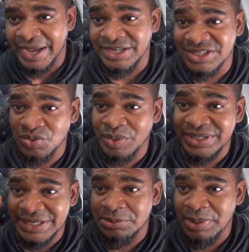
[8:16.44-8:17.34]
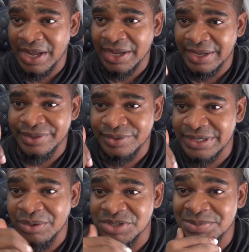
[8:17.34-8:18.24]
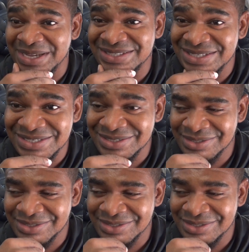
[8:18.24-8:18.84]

I just went at the back I thought that was my seat